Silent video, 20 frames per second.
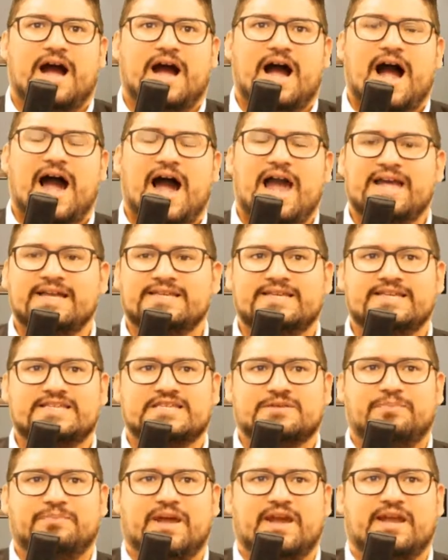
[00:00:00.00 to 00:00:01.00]
I
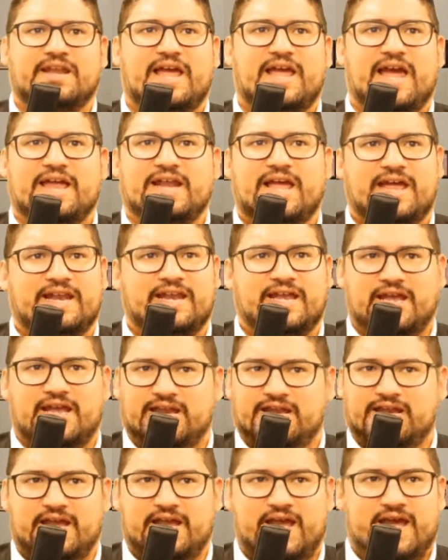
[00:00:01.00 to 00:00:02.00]
anticipate, and
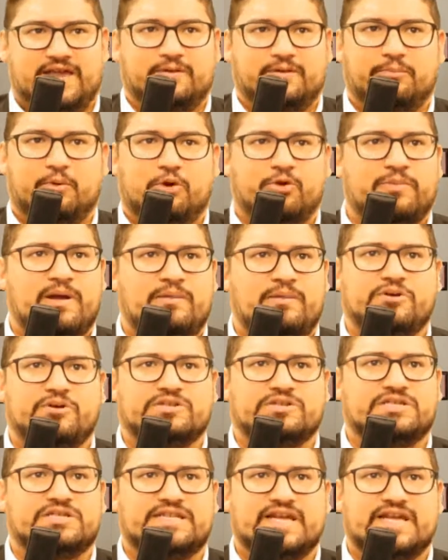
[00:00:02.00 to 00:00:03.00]
the board
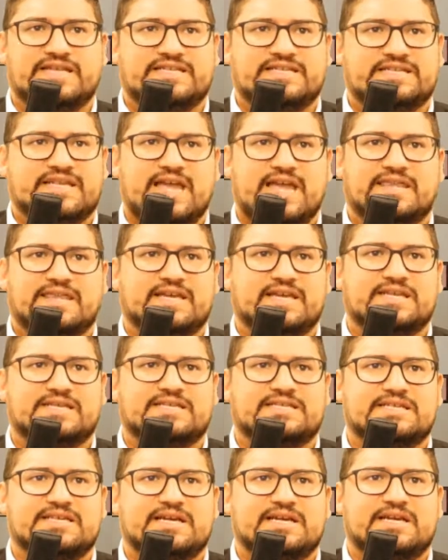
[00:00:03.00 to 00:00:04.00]
members did state
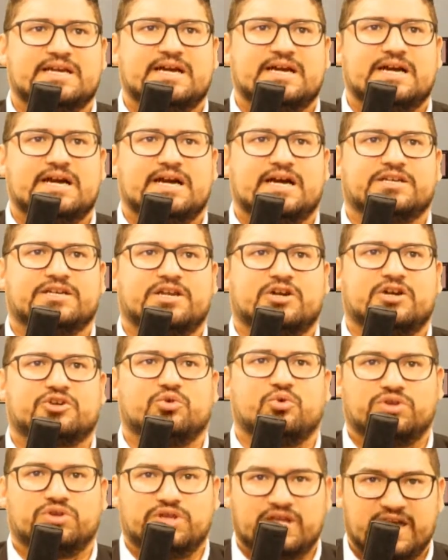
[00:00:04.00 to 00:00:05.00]
this.
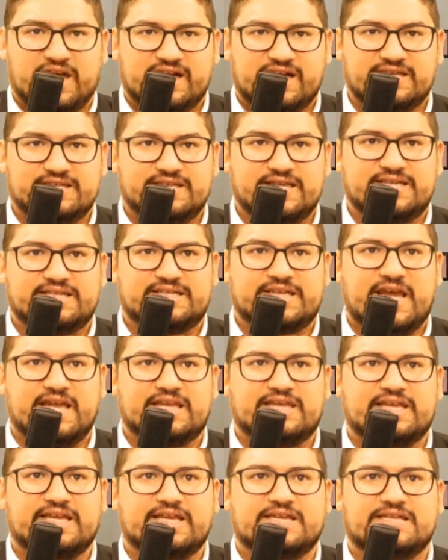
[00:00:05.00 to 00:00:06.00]
Dr. Gutierrez did
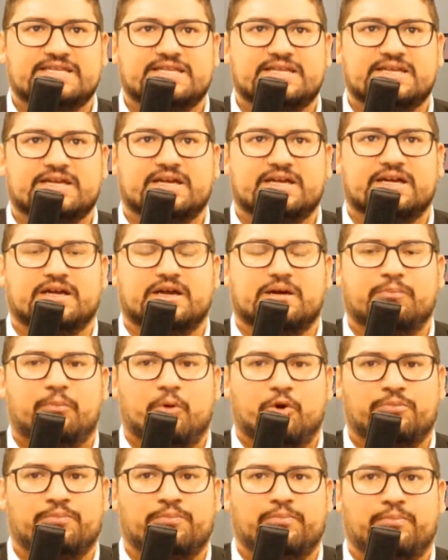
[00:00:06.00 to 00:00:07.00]
state this.
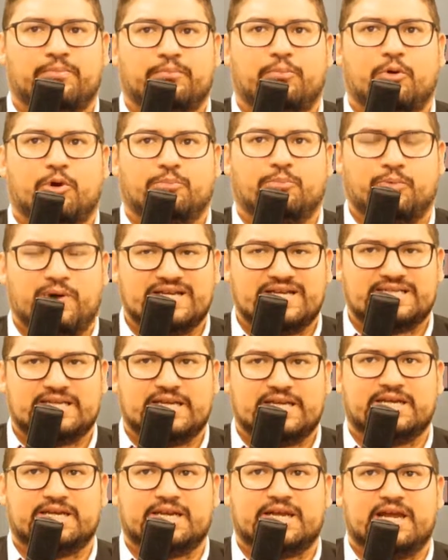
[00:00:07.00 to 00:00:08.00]
Board
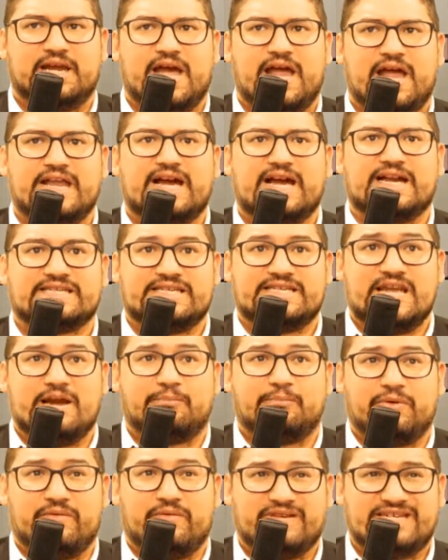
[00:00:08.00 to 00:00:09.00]
President Eddie
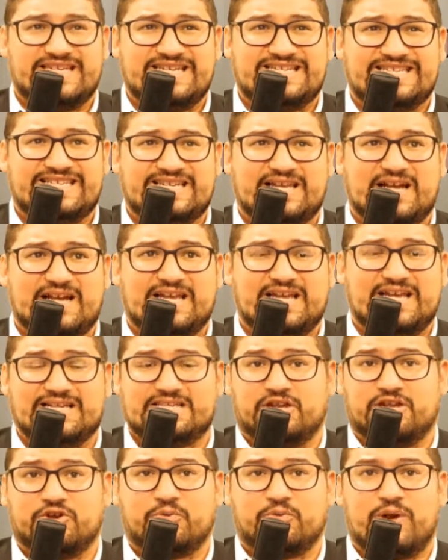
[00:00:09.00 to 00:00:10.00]
Garcia previously
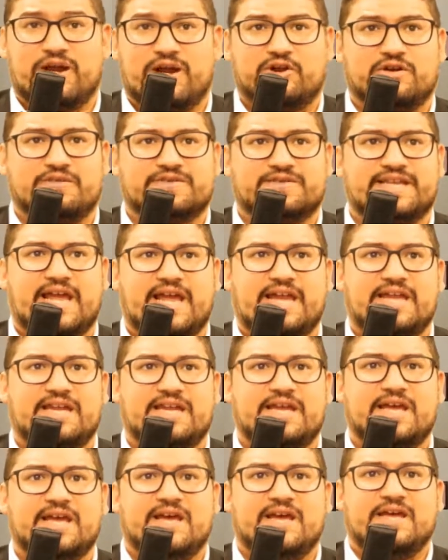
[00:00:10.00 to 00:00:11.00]
is on the record of
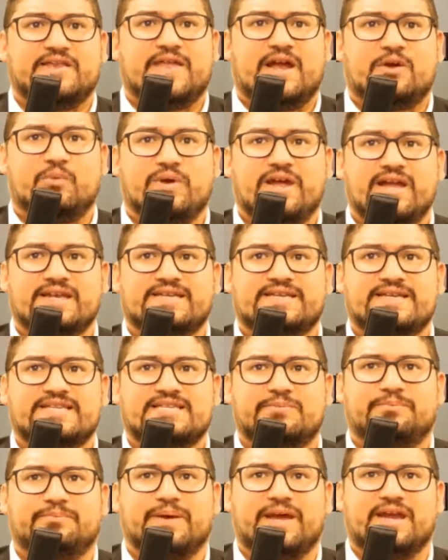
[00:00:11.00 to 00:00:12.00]
stating that we
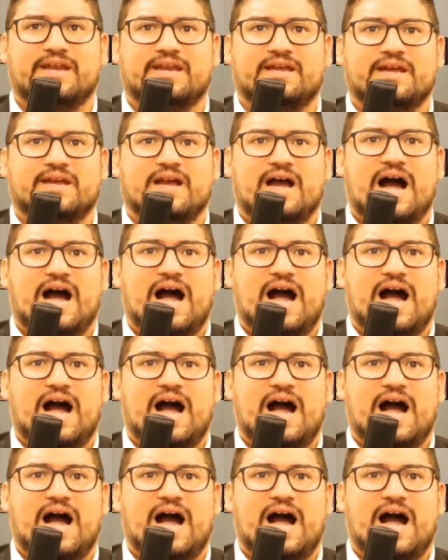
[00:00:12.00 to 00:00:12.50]
anticipate a